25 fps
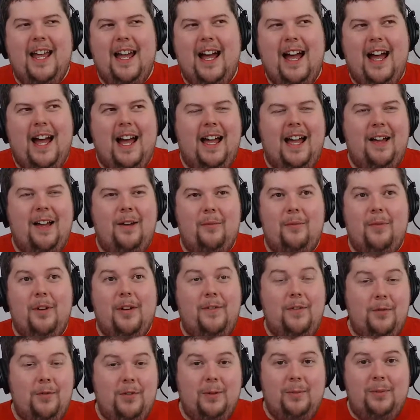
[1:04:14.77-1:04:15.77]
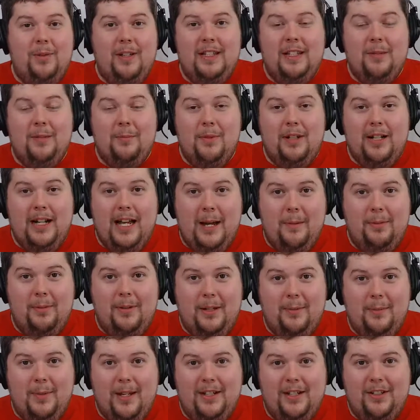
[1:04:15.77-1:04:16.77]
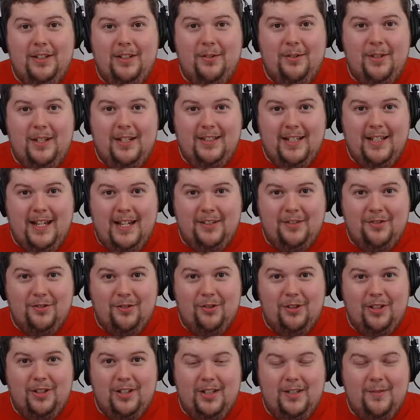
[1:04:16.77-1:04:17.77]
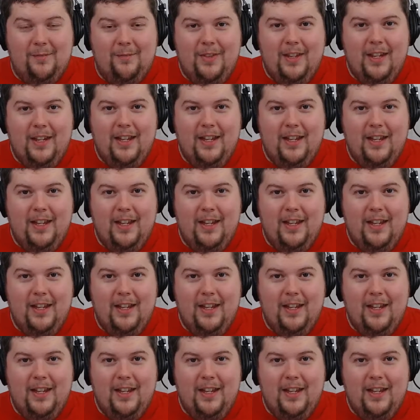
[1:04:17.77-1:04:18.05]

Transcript: If you want to play the Monopoly Man 2D side scroller,